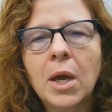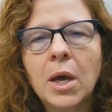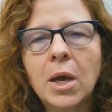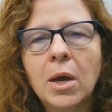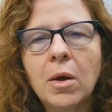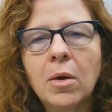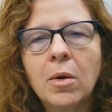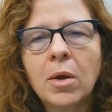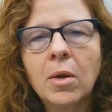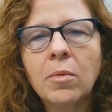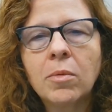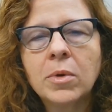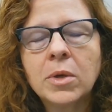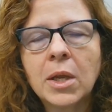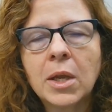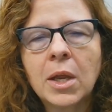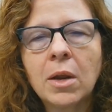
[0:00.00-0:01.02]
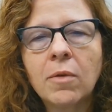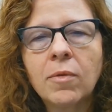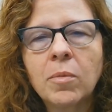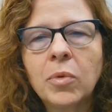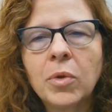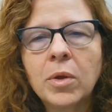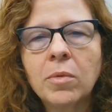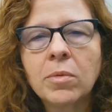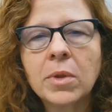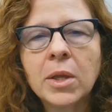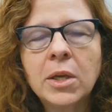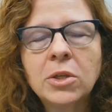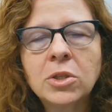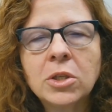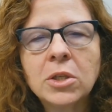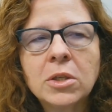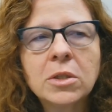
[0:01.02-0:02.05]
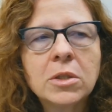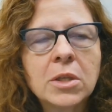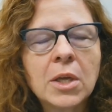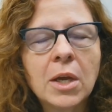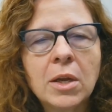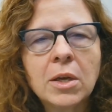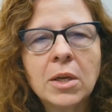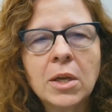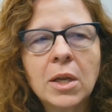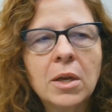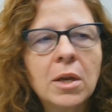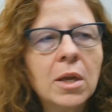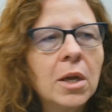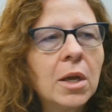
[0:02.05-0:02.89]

I would take care of employee relations. I did